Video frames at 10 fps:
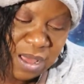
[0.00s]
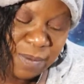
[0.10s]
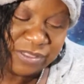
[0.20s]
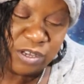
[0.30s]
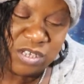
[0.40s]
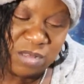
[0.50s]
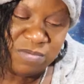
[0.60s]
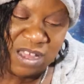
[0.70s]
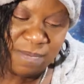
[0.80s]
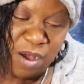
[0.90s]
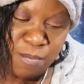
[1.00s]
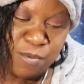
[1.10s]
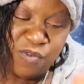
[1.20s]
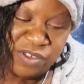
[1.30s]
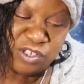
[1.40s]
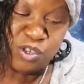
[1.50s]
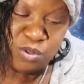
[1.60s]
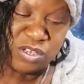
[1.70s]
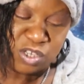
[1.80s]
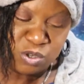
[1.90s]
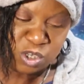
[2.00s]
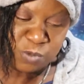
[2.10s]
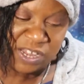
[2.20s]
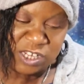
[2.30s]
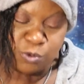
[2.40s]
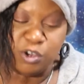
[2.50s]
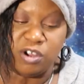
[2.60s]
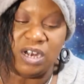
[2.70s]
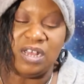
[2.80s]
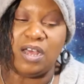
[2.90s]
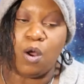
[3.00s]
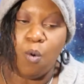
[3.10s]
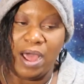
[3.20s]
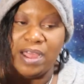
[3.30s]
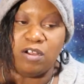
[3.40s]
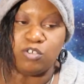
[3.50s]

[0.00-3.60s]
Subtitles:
but there's something about moving to this new space where you're going to acquire